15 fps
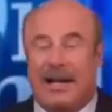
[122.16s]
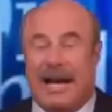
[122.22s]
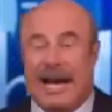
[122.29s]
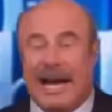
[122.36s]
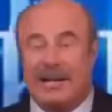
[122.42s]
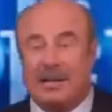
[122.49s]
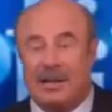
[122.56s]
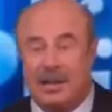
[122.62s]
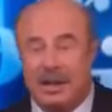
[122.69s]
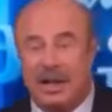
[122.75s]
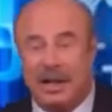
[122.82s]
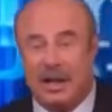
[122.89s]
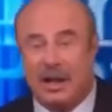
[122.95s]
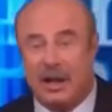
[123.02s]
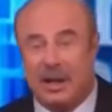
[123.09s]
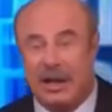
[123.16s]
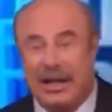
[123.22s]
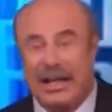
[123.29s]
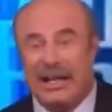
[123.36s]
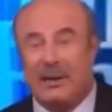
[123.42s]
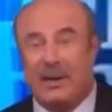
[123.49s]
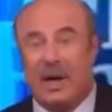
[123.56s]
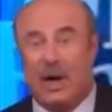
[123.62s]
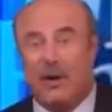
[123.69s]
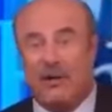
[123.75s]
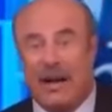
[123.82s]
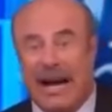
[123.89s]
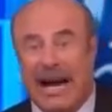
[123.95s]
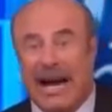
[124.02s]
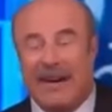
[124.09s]
last year he drove
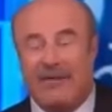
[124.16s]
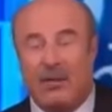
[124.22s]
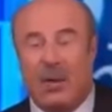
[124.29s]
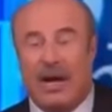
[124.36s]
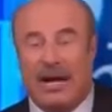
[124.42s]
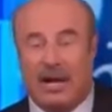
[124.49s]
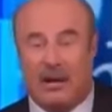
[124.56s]
halfway